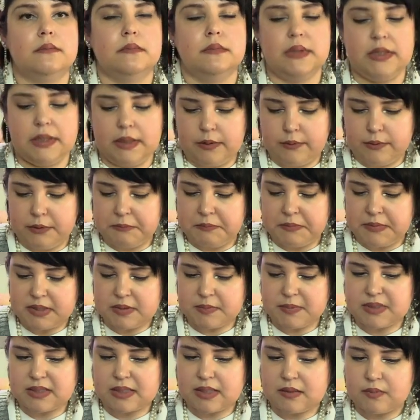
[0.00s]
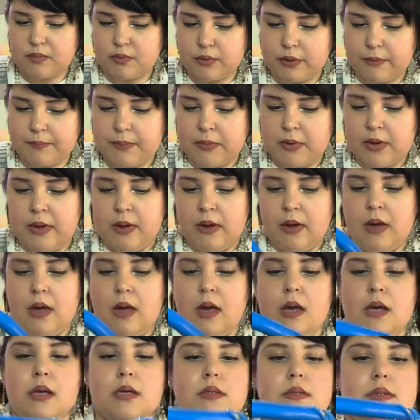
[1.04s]
anyway, that's beside the point.
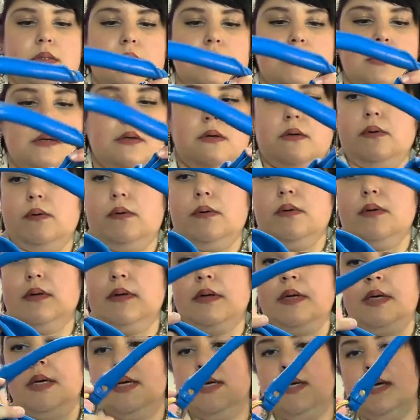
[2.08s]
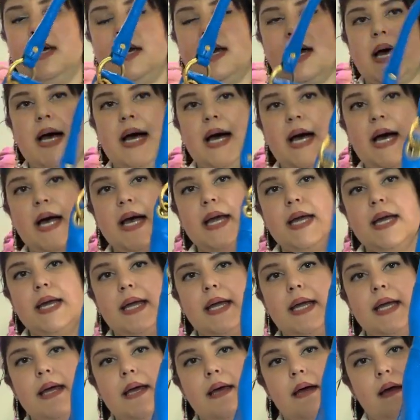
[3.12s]
So
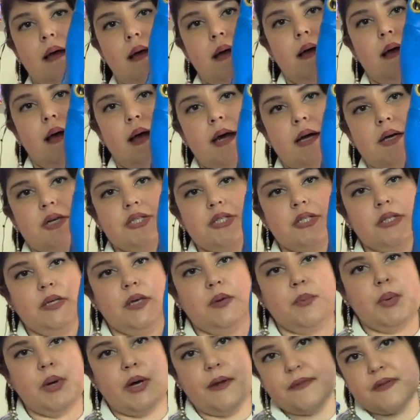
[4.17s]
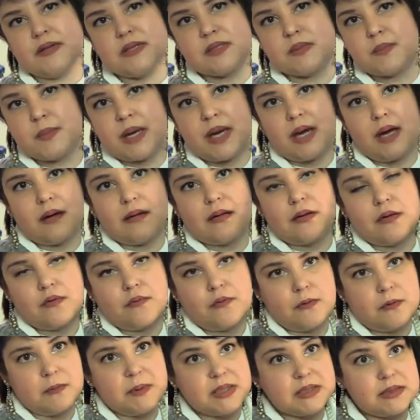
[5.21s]
I actually bought this bag
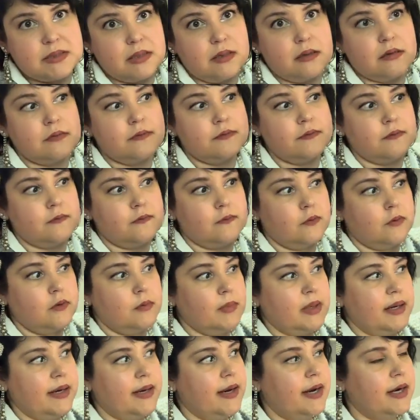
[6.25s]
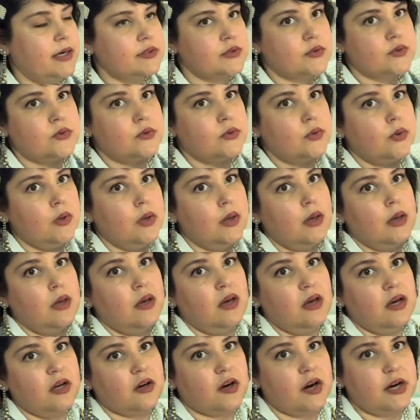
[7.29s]
for myself for my high school
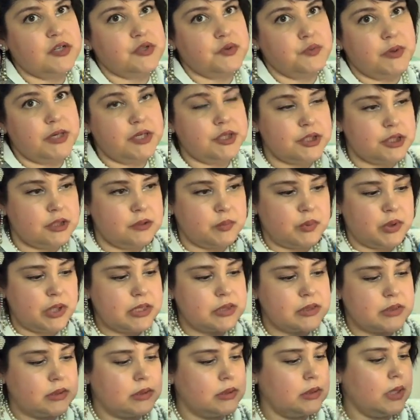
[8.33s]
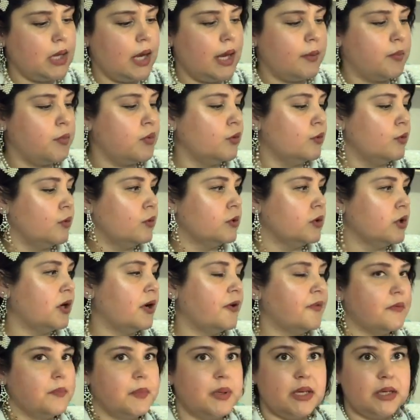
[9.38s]
graduation present. I pulled all
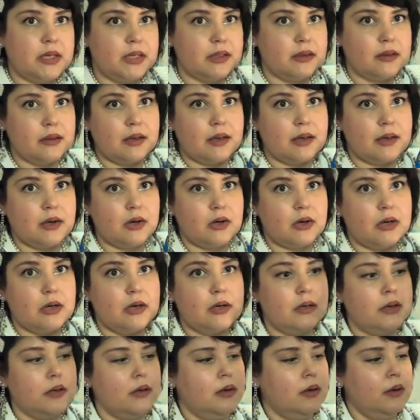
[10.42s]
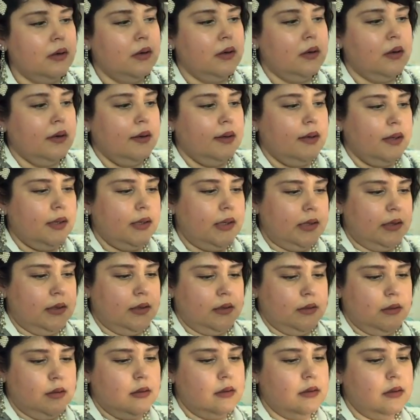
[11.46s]
the money that I got
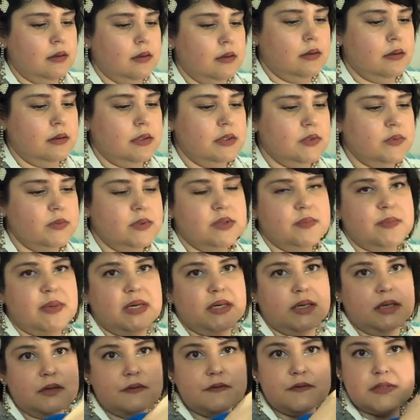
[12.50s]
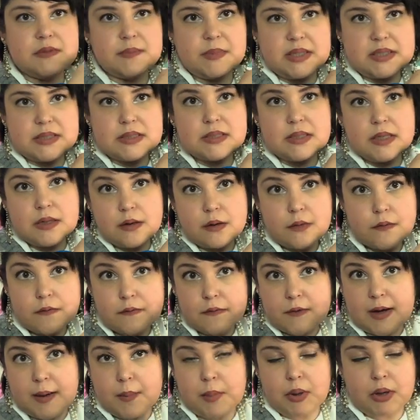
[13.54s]
and this was my gift to
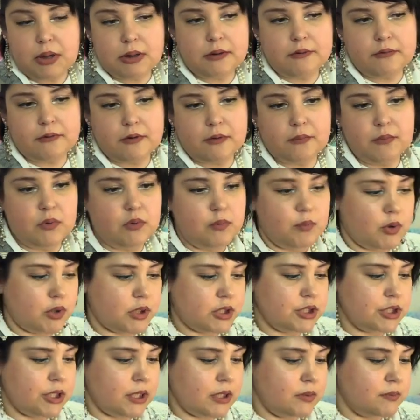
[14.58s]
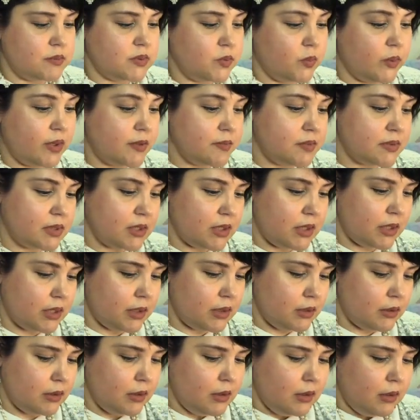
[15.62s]
myself. I bought it from the Marc Jacobs
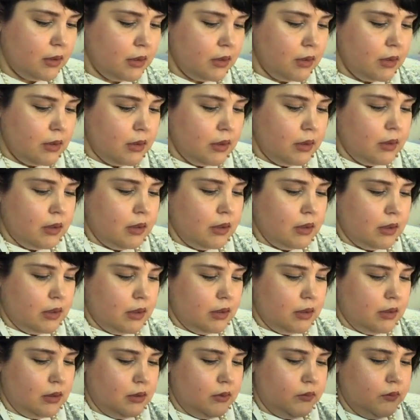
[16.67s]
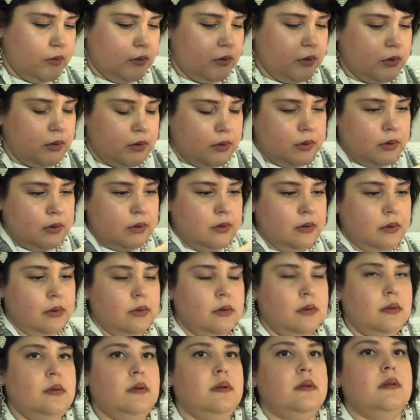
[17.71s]
website and
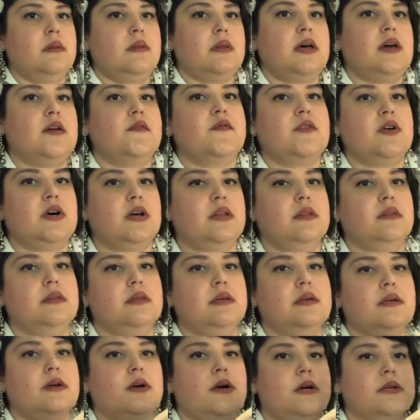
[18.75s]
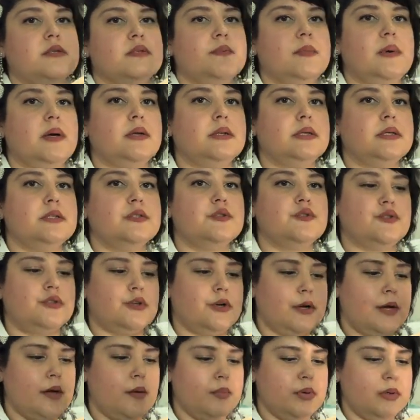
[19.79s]
I've got the crossbody
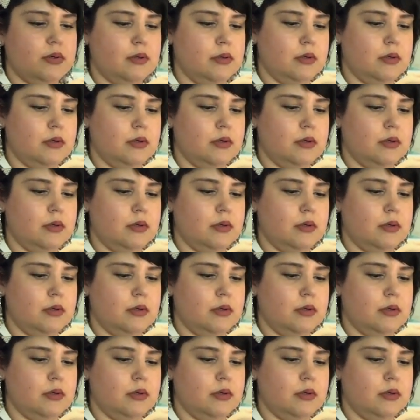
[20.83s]
strap